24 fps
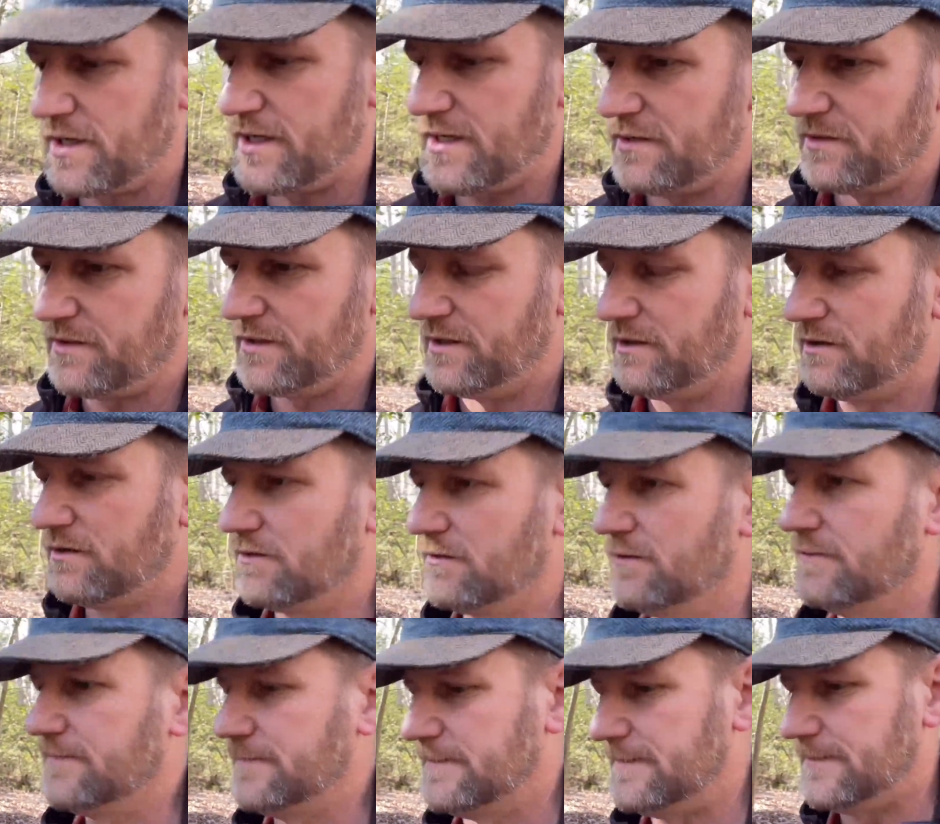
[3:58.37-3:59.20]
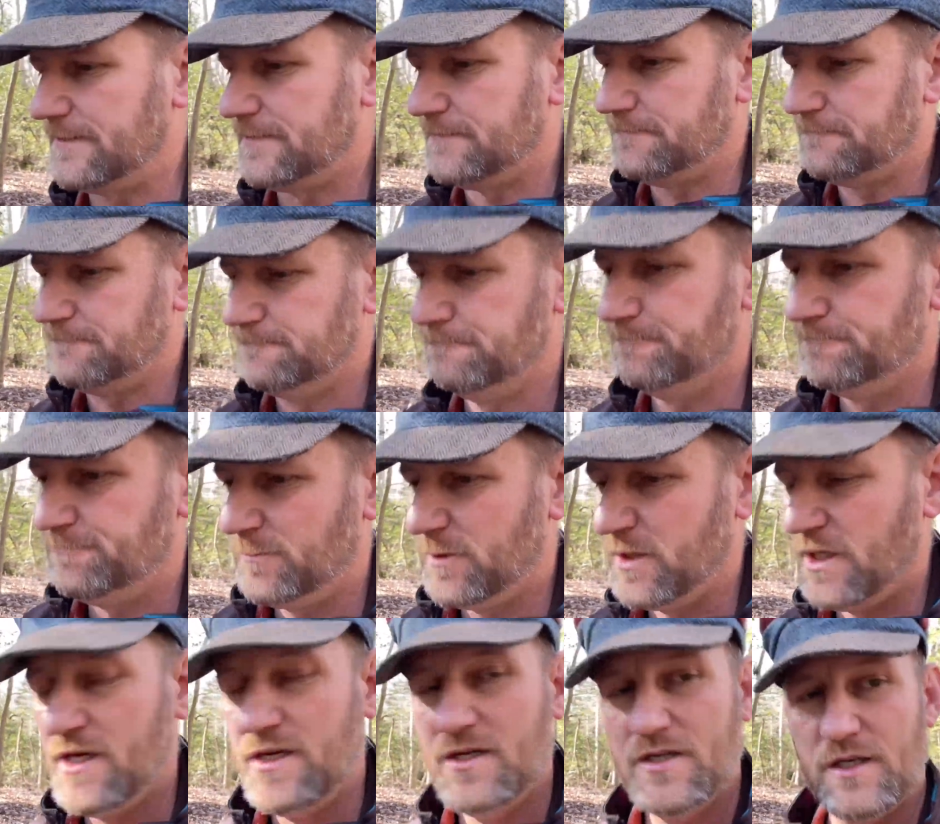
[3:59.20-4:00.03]
out here.
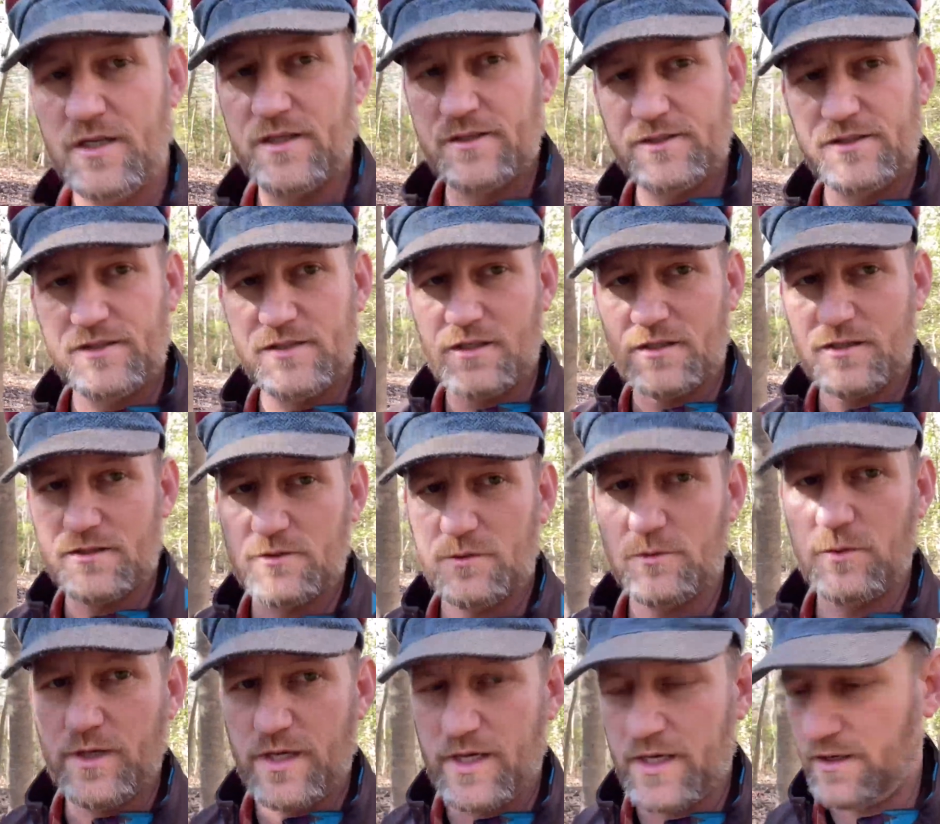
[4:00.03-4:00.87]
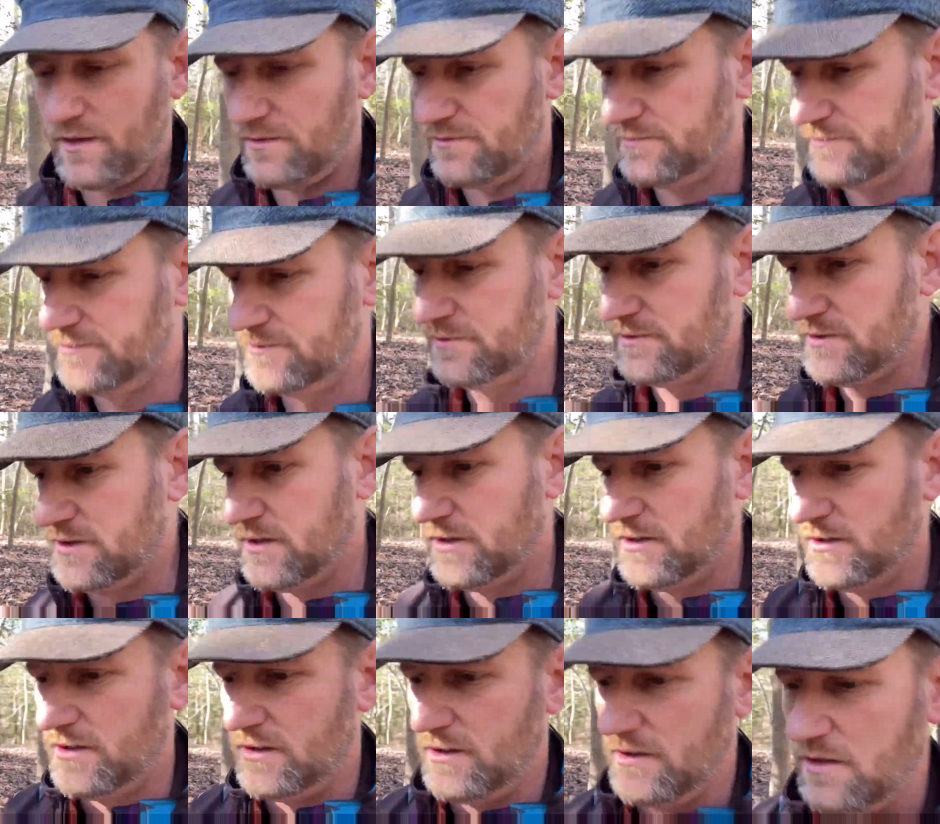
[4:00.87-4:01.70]
It's tucked away.
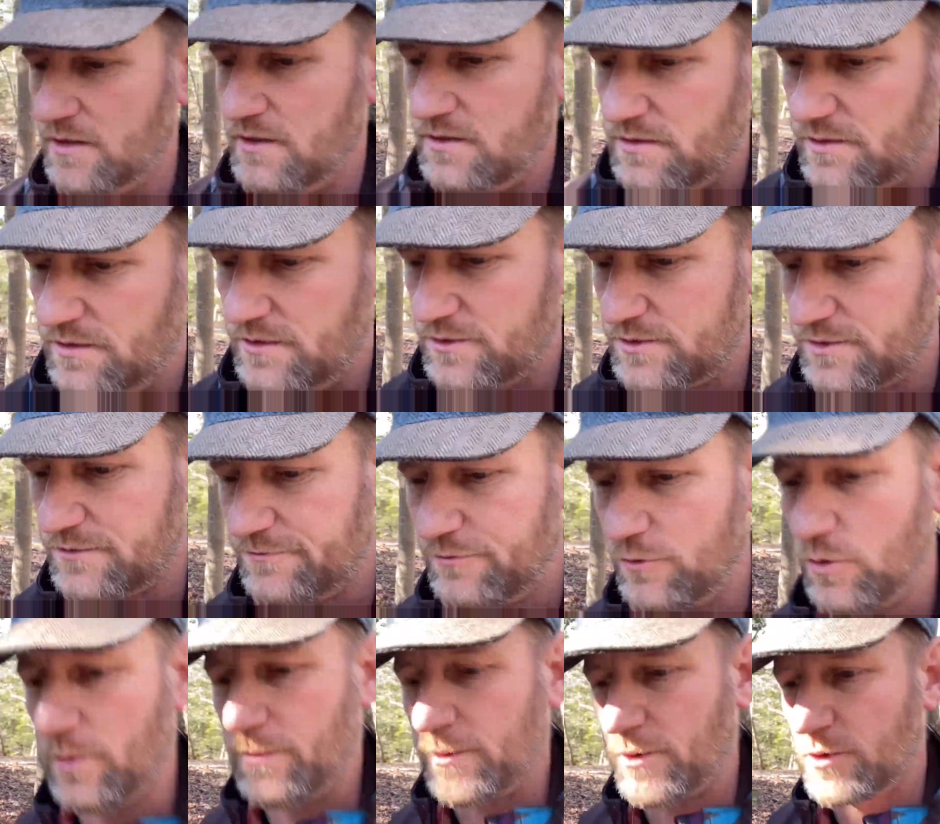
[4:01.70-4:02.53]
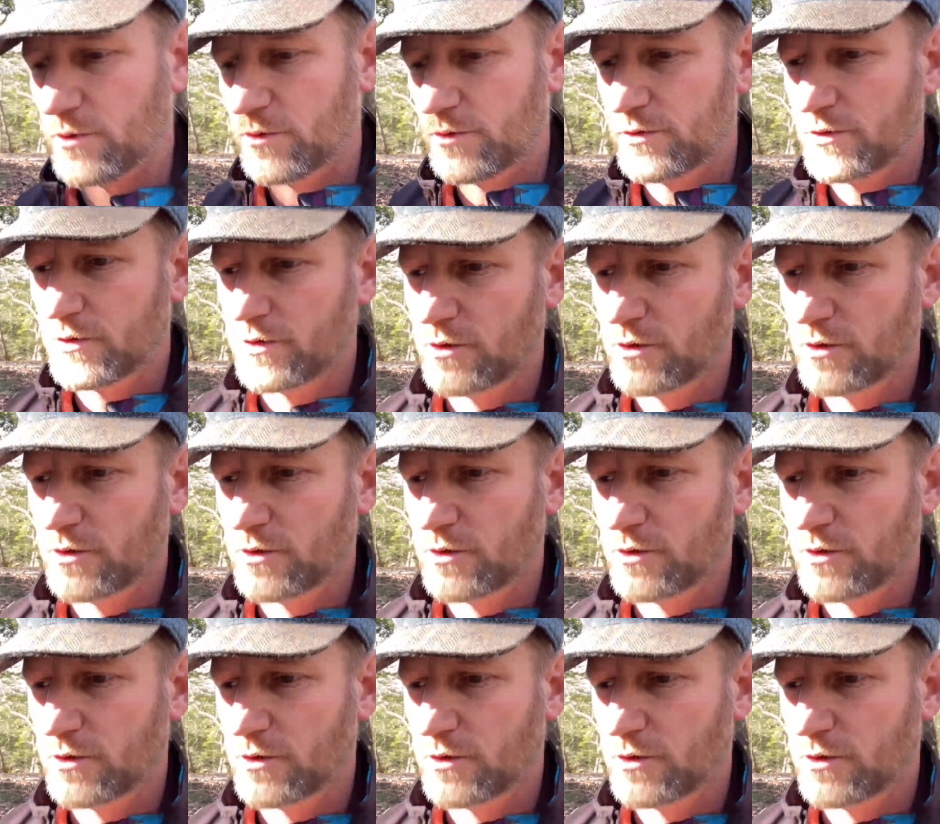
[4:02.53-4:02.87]
There's a Fort Magruder